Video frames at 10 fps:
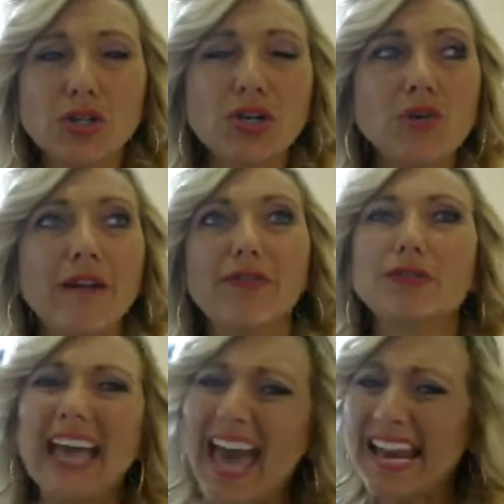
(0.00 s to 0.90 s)
2, if
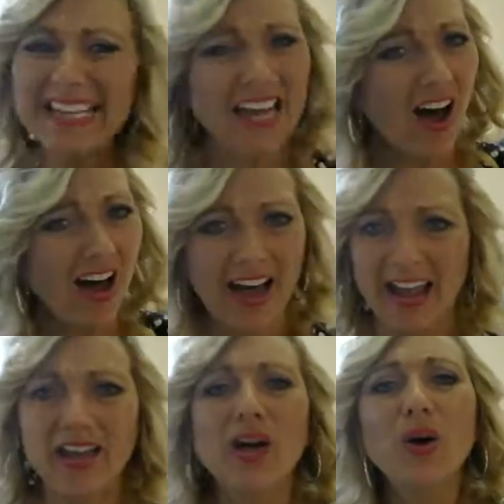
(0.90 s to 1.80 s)
there's any
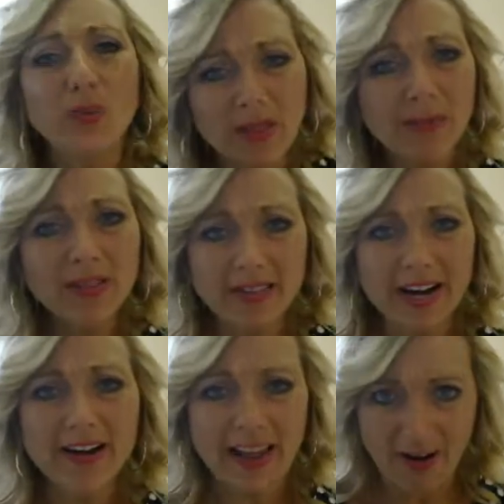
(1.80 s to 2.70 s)
tie with
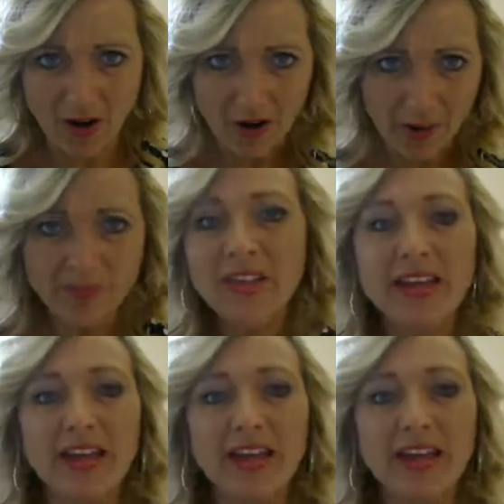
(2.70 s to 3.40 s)
military at all.